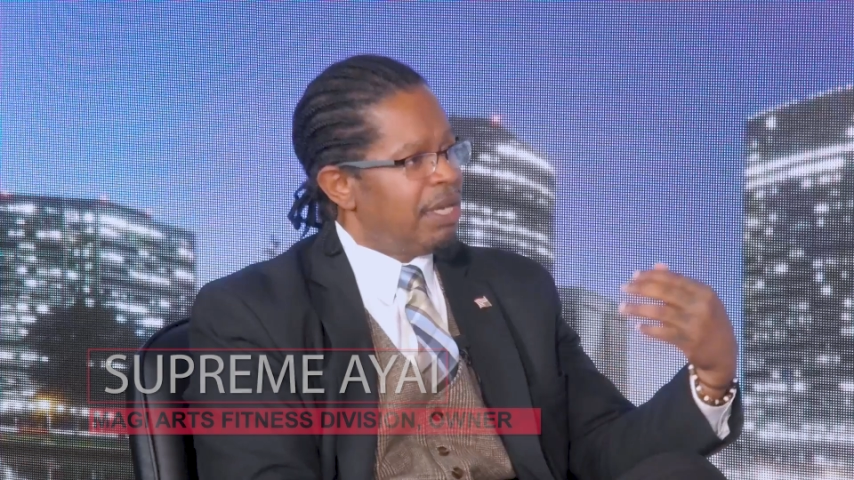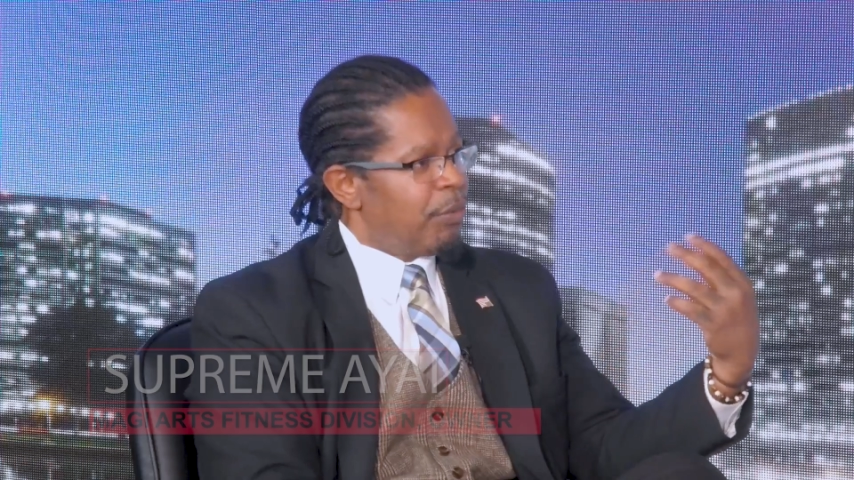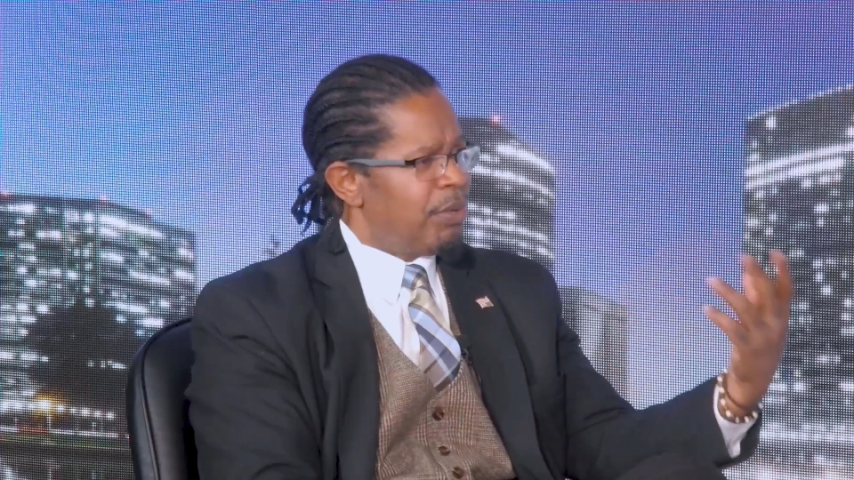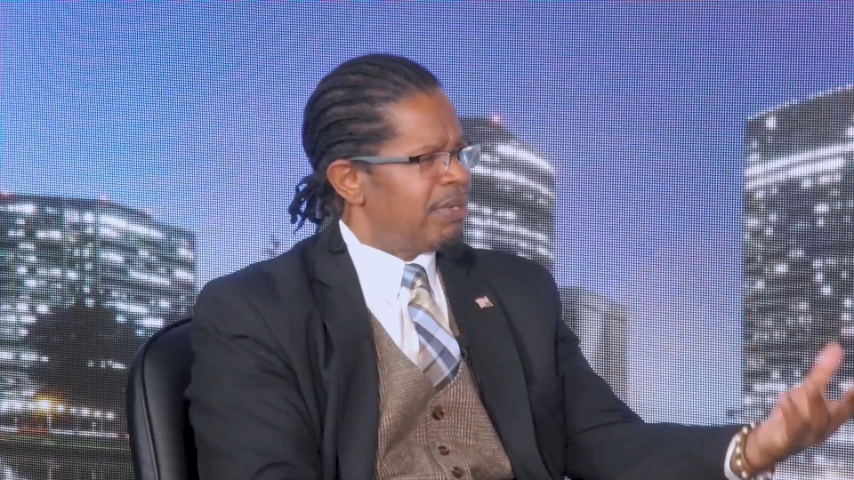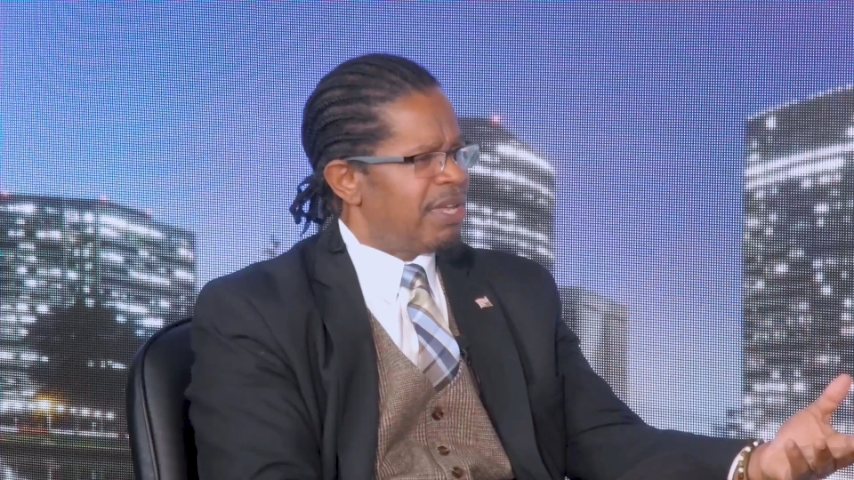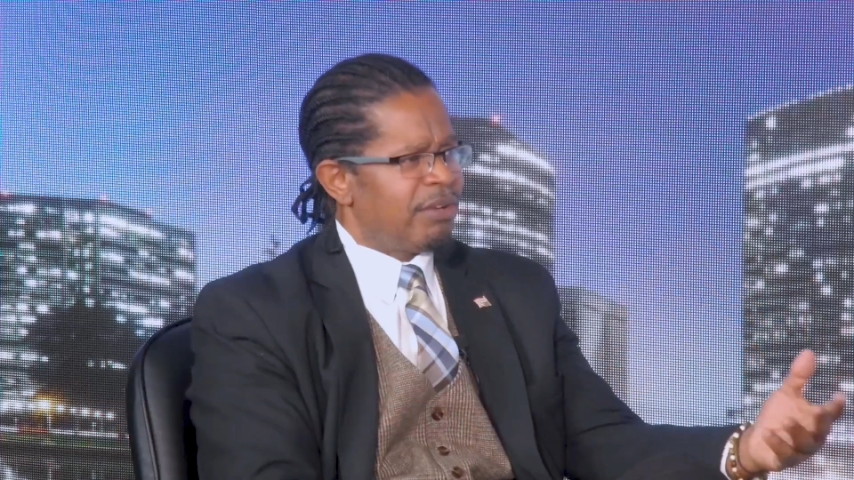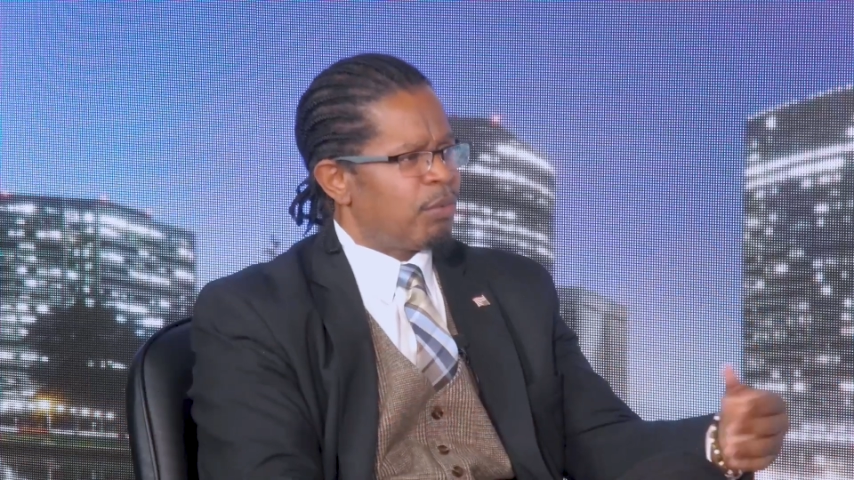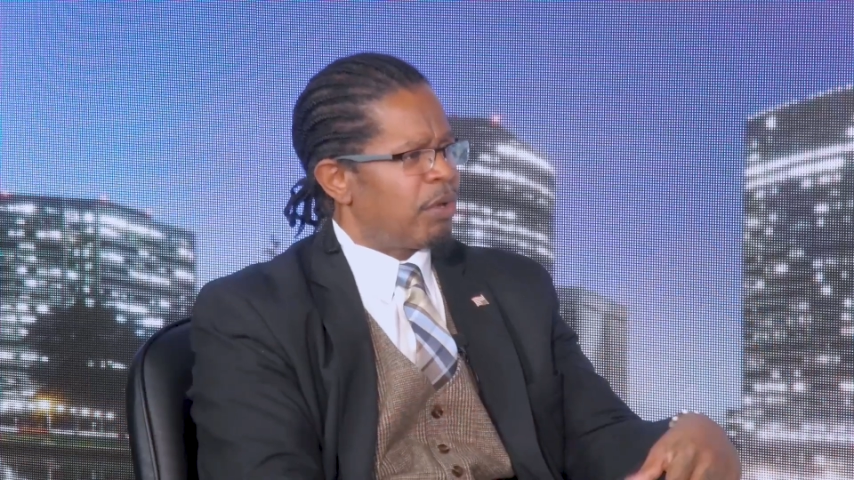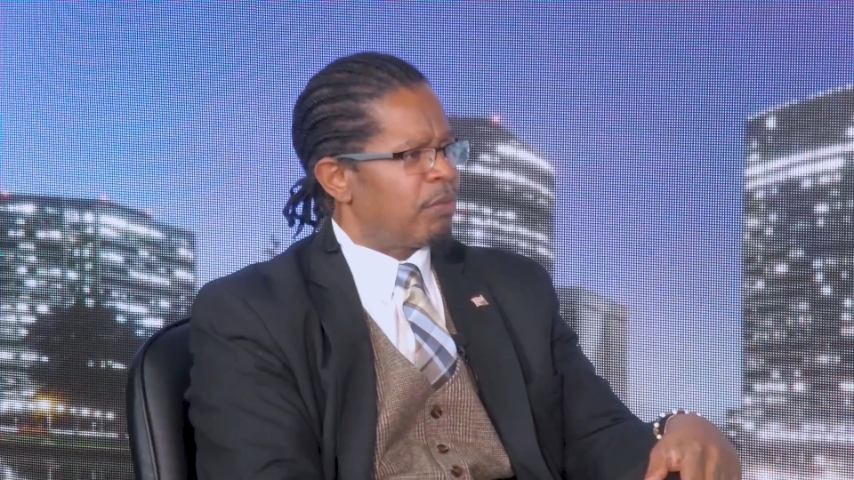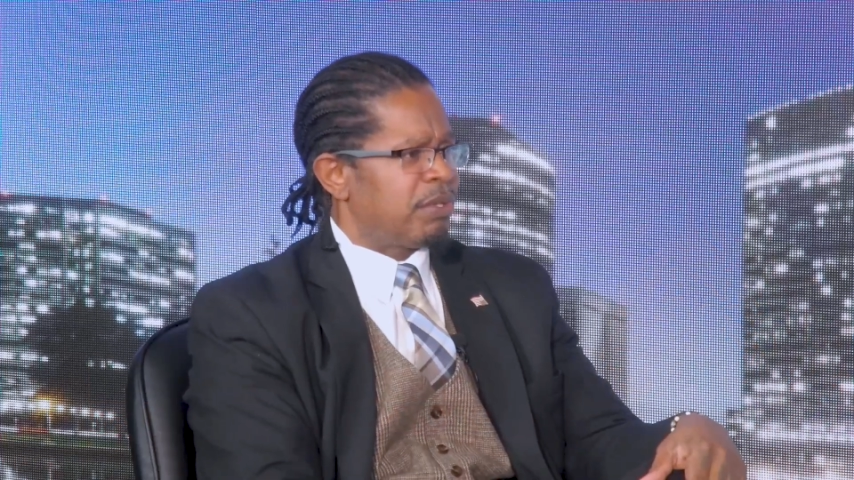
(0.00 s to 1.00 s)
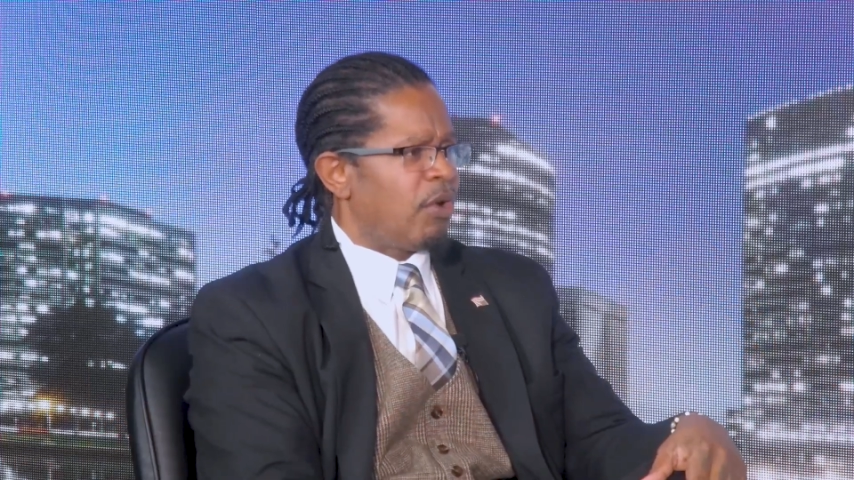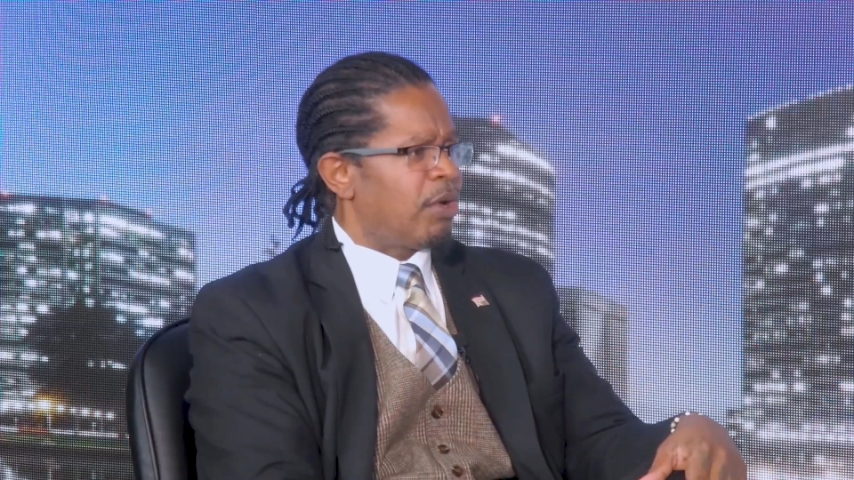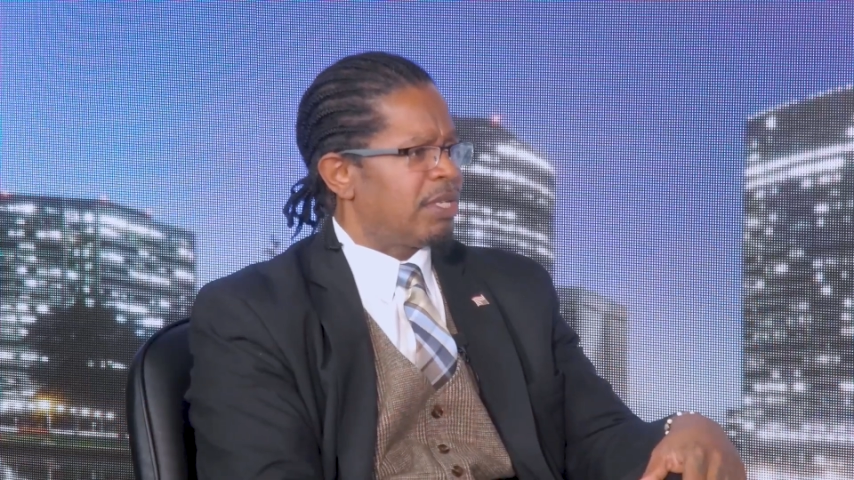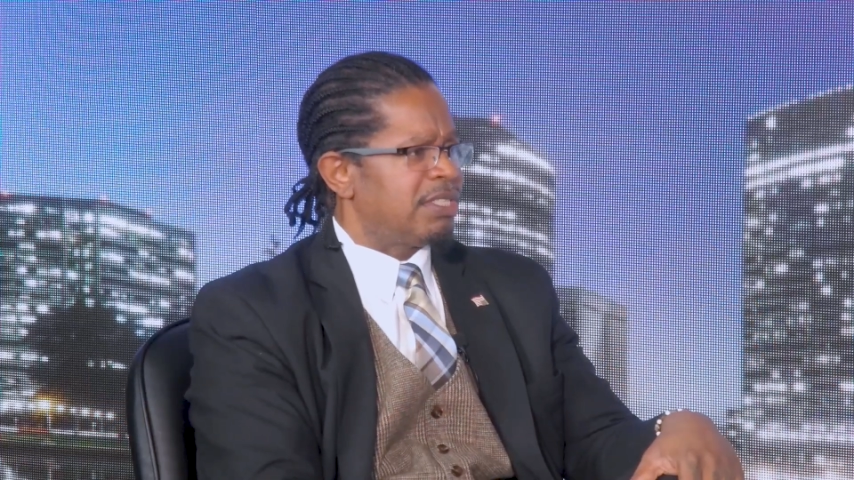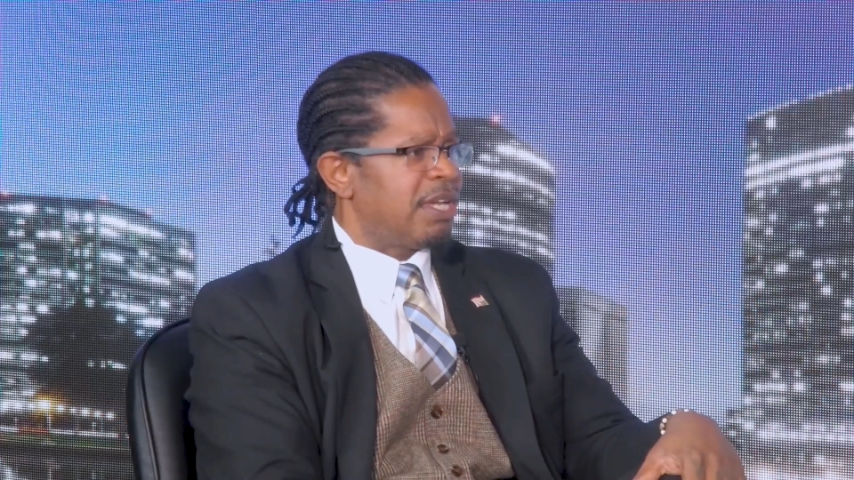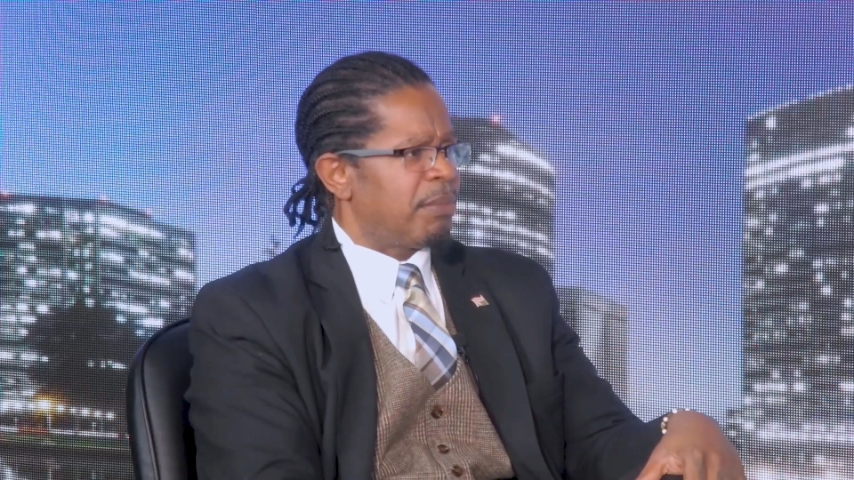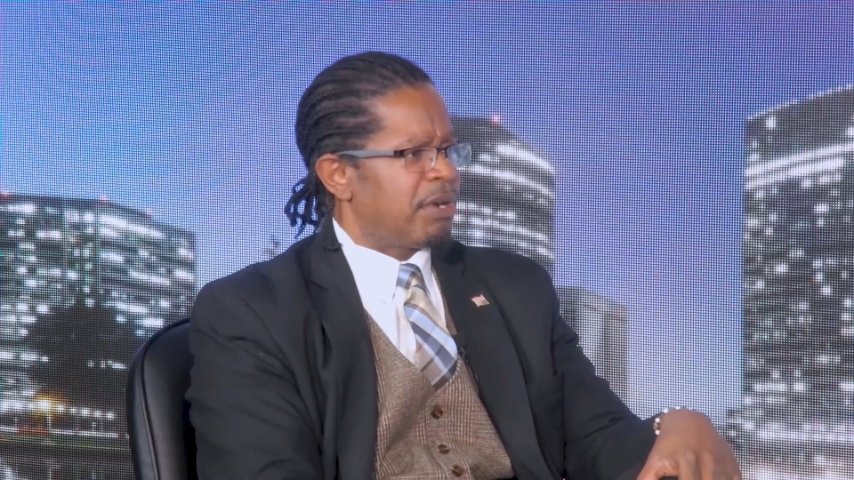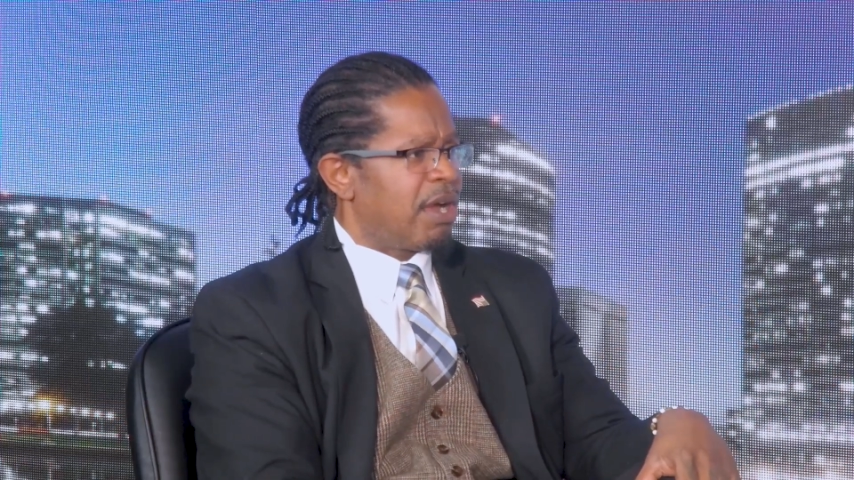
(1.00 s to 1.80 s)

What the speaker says: And we would love to work with the Oakland Chamber